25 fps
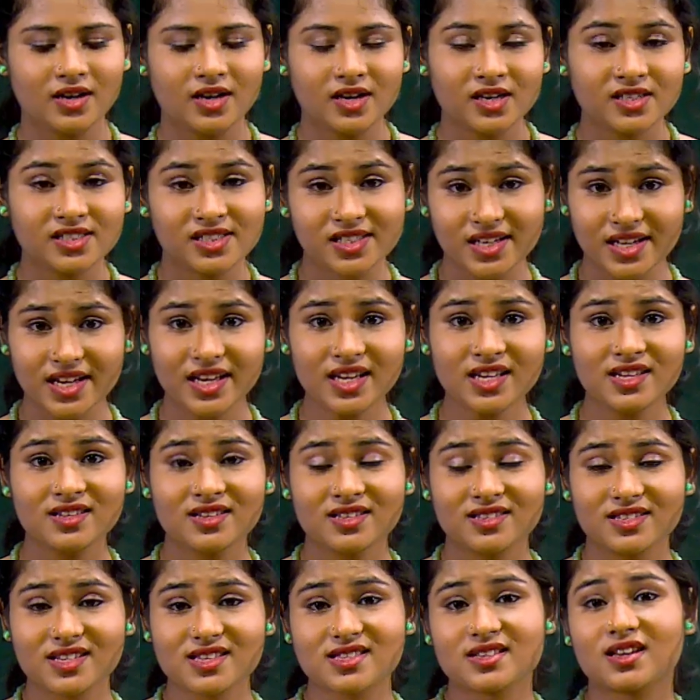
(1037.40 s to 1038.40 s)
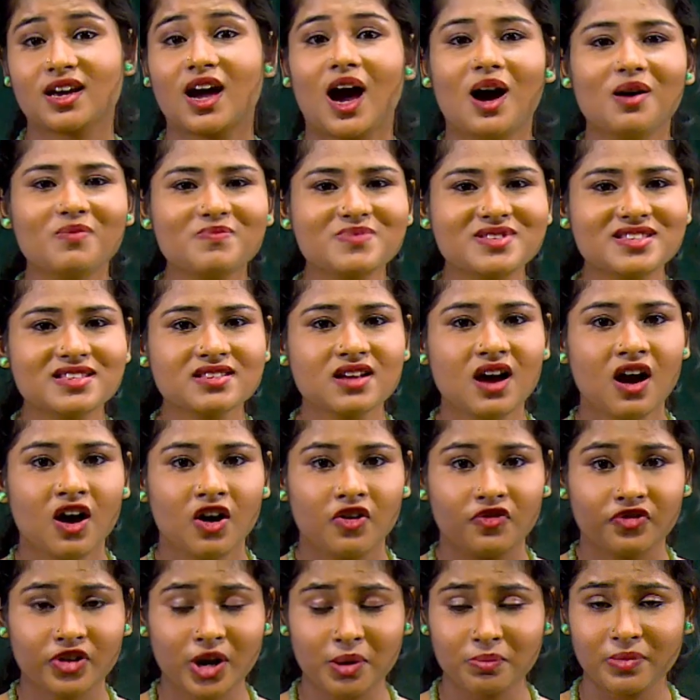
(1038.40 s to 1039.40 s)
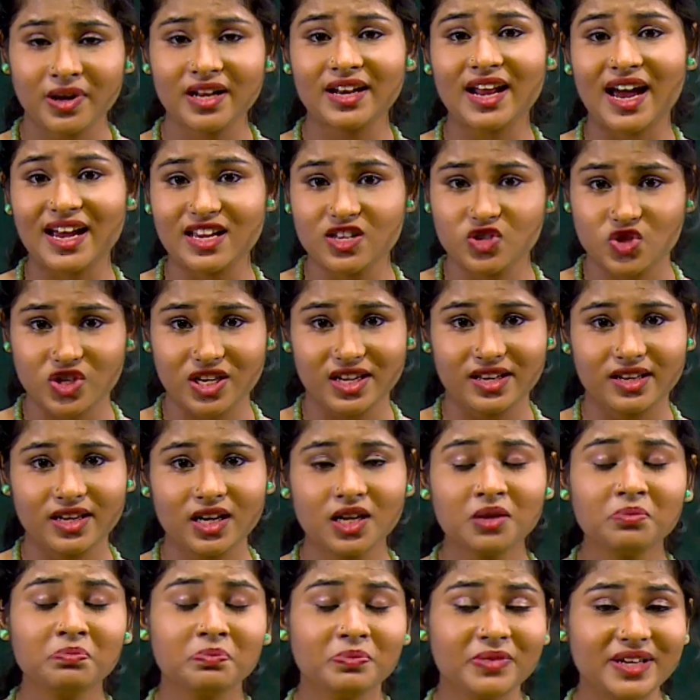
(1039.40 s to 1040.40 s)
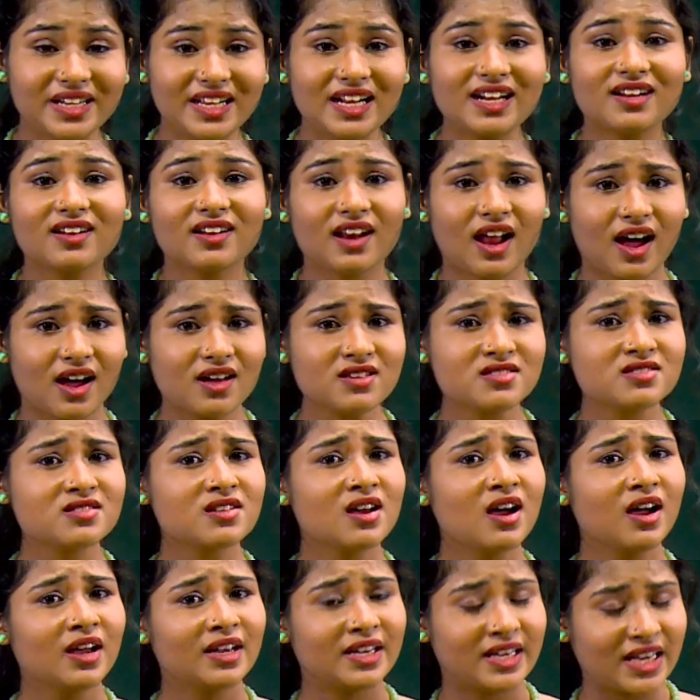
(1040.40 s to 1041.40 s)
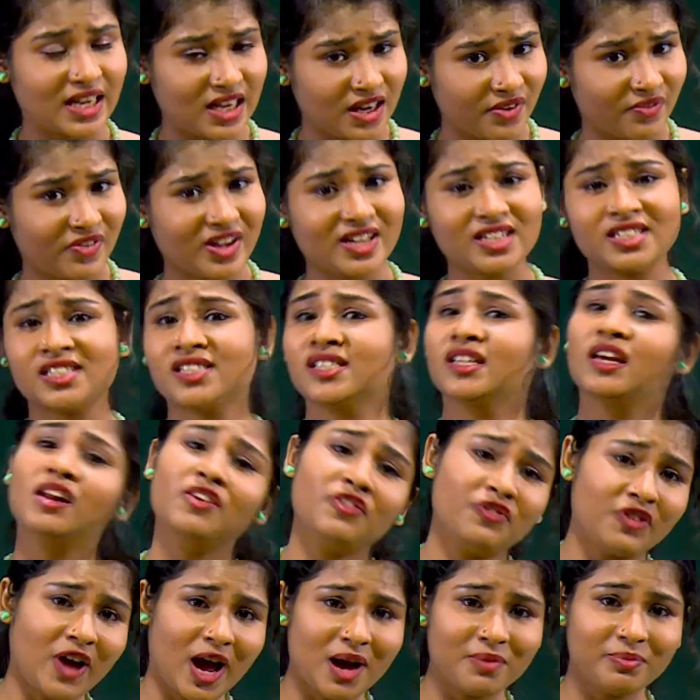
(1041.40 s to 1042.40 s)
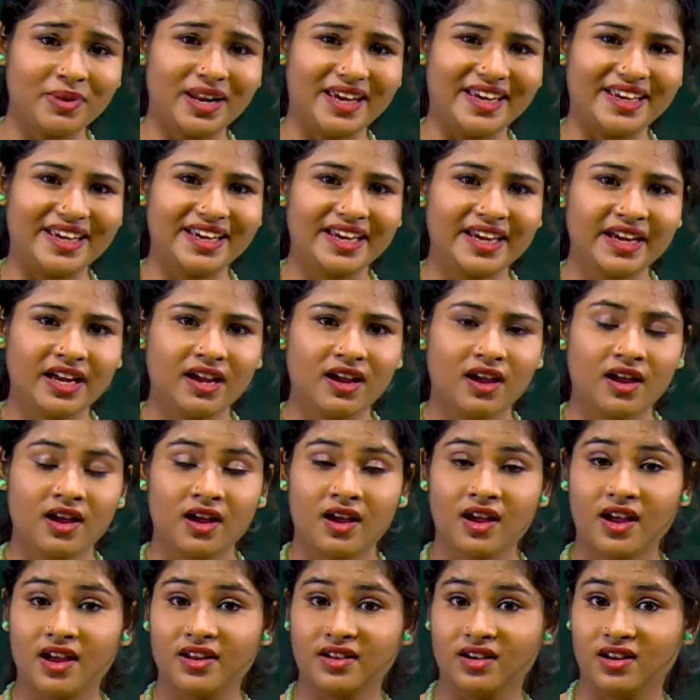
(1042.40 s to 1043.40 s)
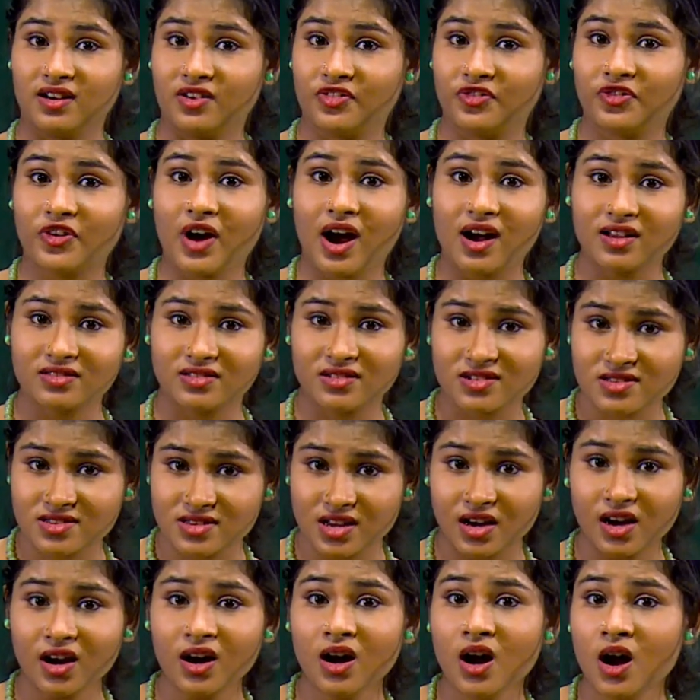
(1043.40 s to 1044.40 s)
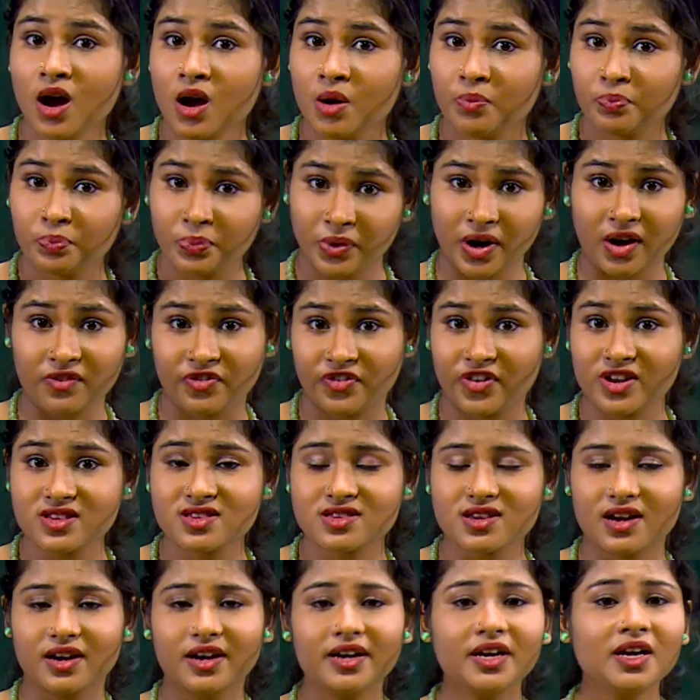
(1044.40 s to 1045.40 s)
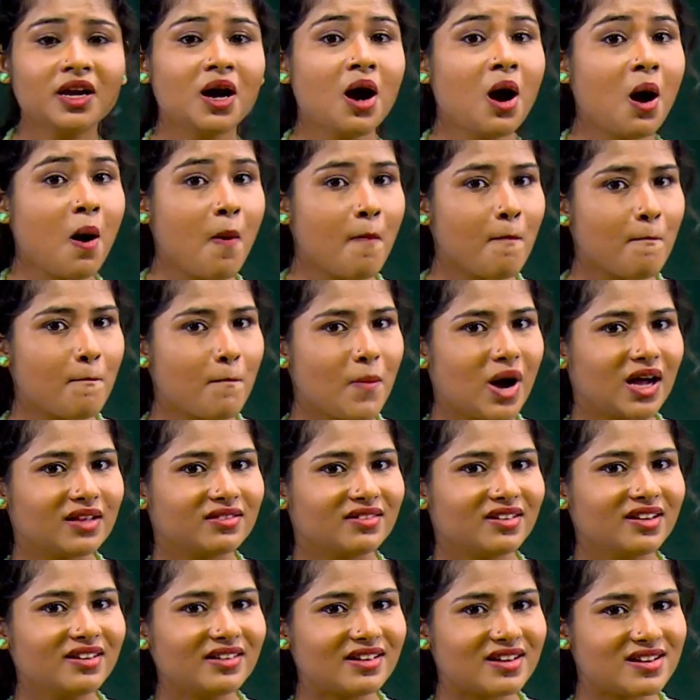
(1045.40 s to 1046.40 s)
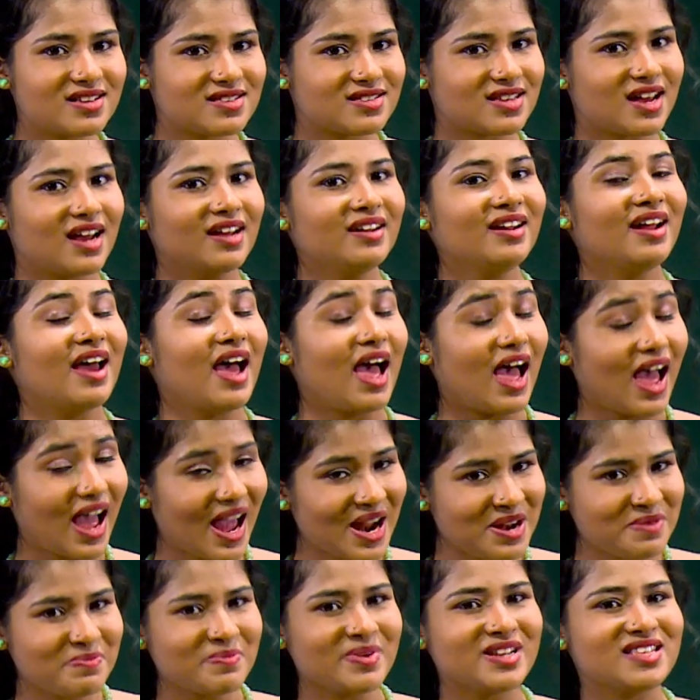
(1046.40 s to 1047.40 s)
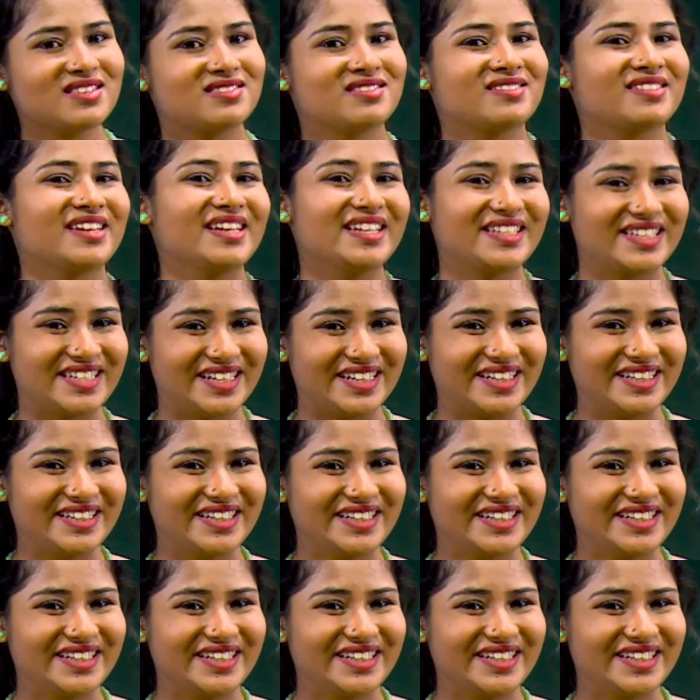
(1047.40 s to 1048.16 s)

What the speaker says: She just comes from a Nigerian middle class conventional family, and her father is a professor, mother is an administrator.